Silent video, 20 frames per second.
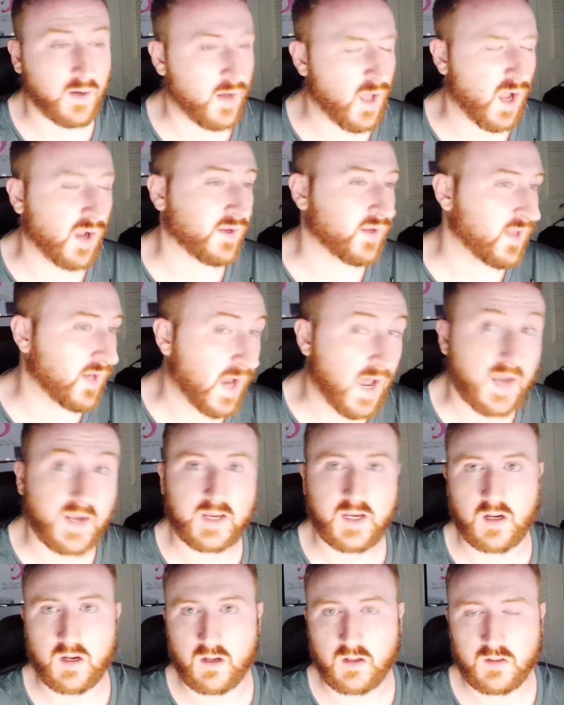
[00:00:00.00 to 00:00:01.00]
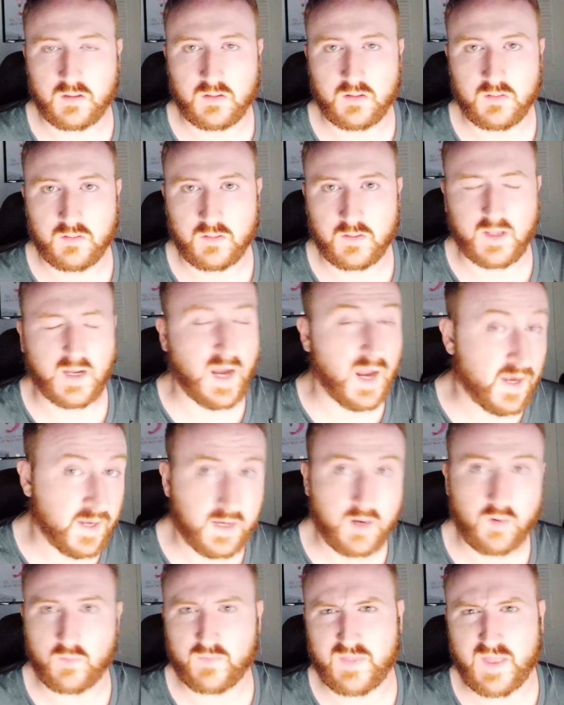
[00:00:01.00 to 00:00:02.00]
get out of here. Get out of
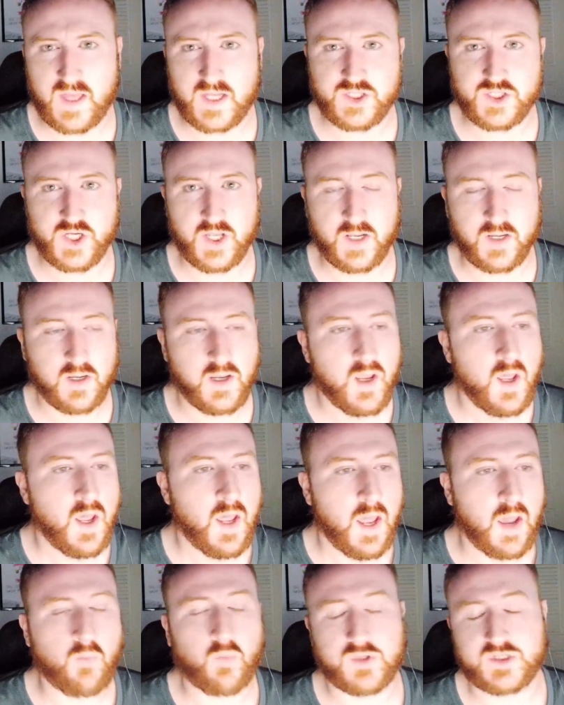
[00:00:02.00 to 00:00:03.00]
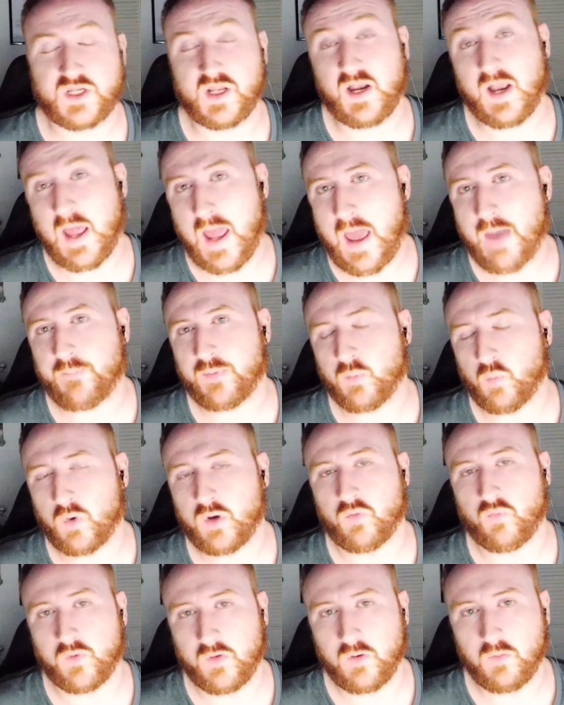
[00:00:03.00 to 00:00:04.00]
here with that shit. And what's going to happen when a
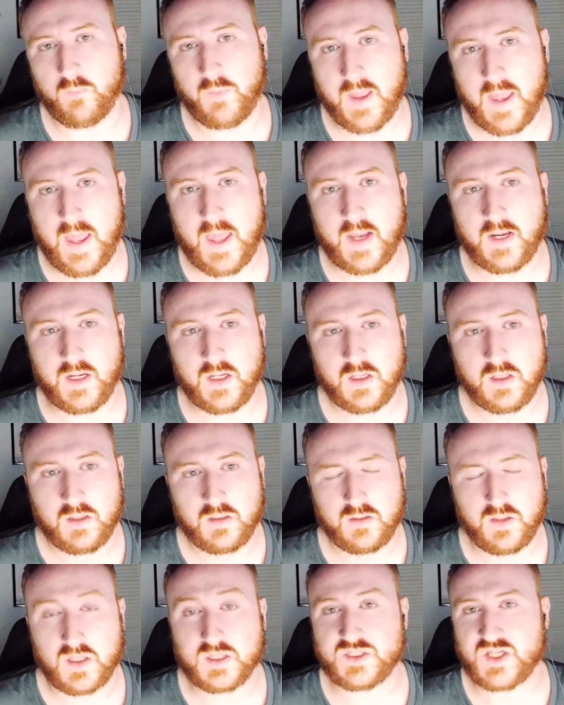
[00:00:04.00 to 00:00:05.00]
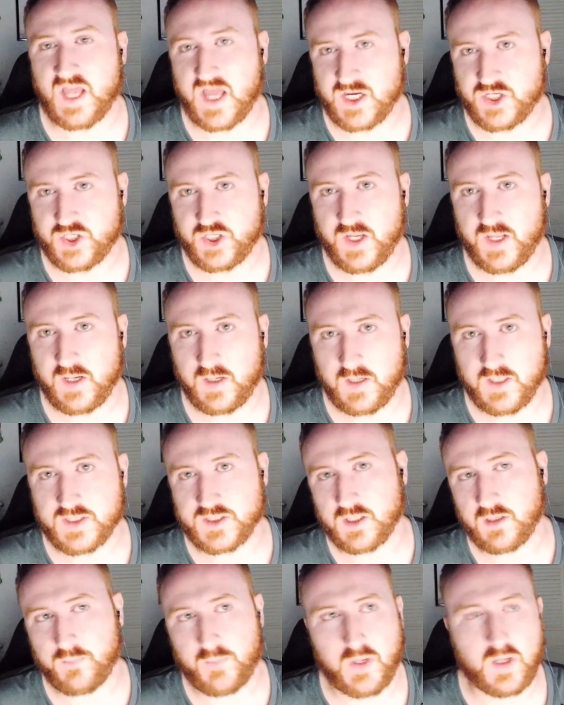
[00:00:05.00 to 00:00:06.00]
real man does that shit? He's
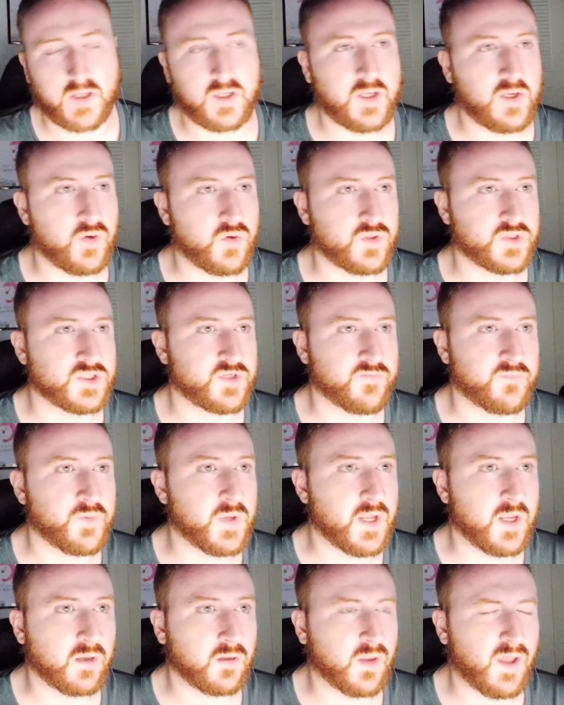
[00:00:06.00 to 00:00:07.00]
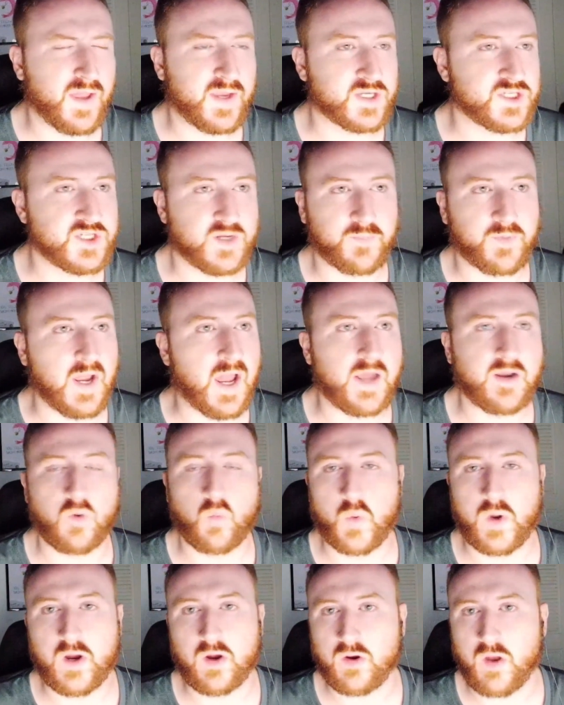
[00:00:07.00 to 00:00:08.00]
going to be accused of being like some kind of
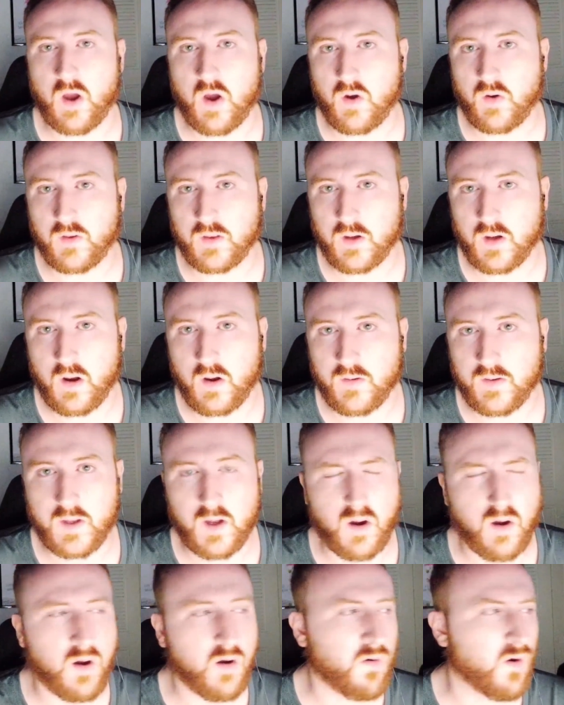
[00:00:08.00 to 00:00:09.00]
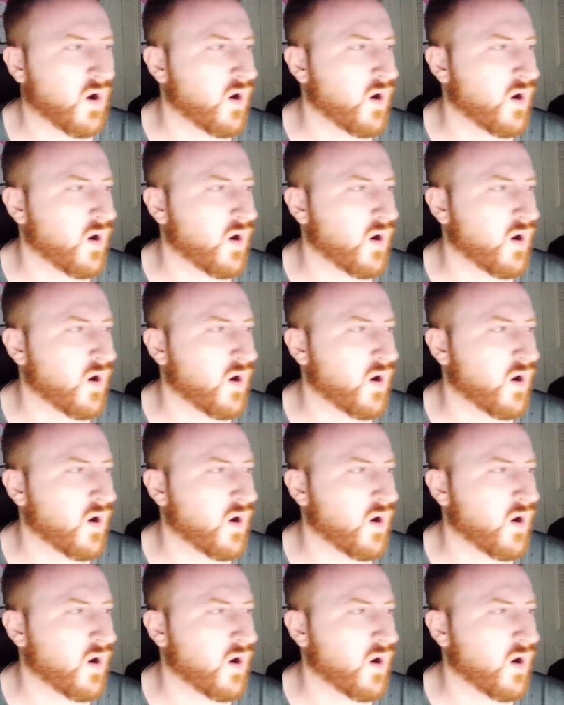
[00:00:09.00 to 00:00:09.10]
weirdo, Oh,